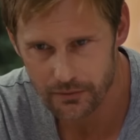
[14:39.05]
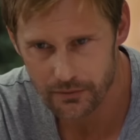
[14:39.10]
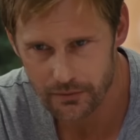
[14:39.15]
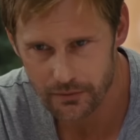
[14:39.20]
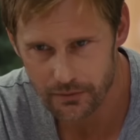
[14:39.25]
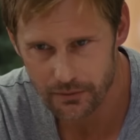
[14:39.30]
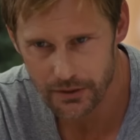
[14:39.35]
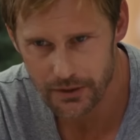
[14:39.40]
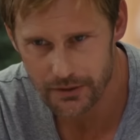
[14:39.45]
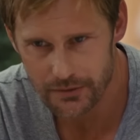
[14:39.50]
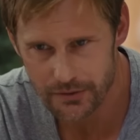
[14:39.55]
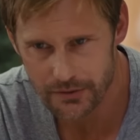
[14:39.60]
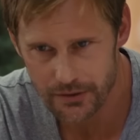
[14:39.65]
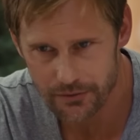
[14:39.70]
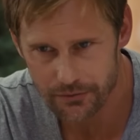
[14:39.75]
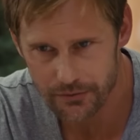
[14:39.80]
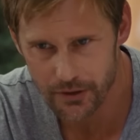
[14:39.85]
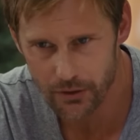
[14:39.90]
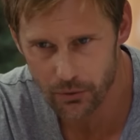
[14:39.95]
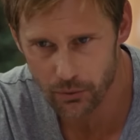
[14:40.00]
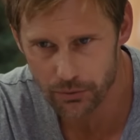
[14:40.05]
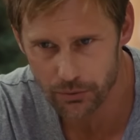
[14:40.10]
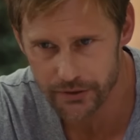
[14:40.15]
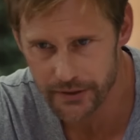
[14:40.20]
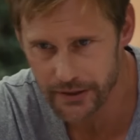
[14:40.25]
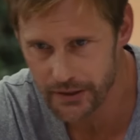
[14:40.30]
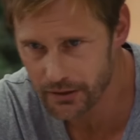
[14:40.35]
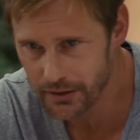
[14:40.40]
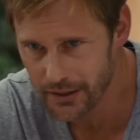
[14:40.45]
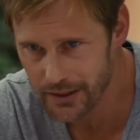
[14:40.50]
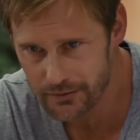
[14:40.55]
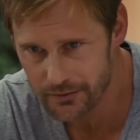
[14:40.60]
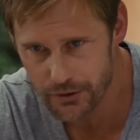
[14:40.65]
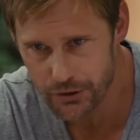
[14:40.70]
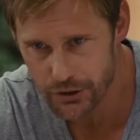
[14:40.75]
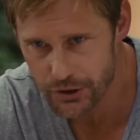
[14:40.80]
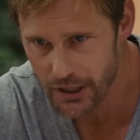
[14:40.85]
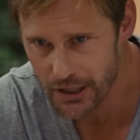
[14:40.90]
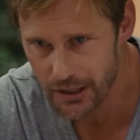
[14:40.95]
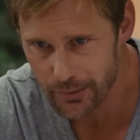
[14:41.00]
instead of being acquired,
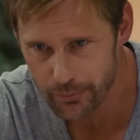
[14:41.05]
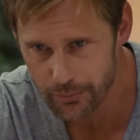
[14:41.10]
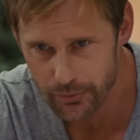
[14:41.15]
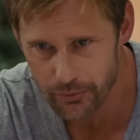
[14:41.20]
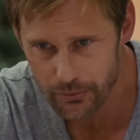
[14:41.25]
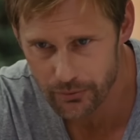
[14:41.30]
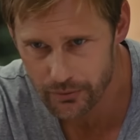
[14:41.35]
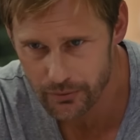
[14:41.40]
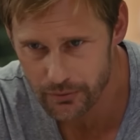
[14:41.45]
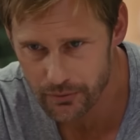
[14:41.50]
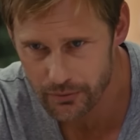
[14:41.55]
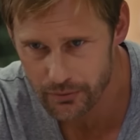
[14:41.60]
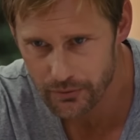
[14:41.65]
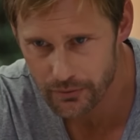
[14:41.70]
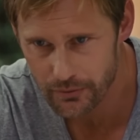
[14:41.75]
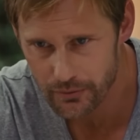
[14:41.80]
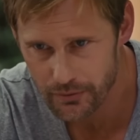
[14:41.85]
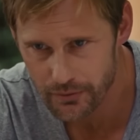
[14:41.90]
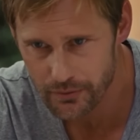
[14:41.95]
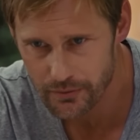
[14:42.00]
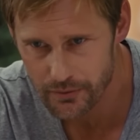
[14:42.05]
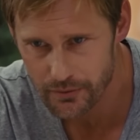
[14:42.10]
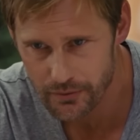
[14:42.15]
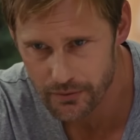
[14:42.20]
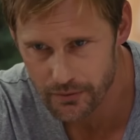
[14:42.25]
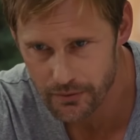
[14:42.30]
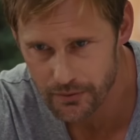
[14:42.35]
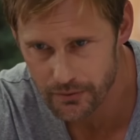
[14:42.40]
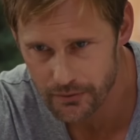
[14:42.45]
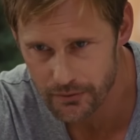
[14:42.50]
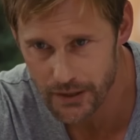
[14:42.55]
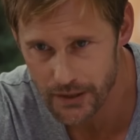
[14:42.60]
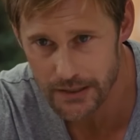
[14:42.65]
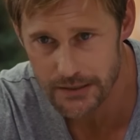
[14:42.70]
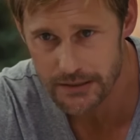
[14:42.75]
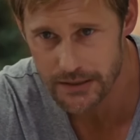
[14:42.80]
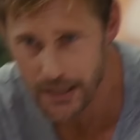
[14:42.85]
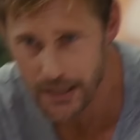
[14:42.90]
offering Logan a massive payout.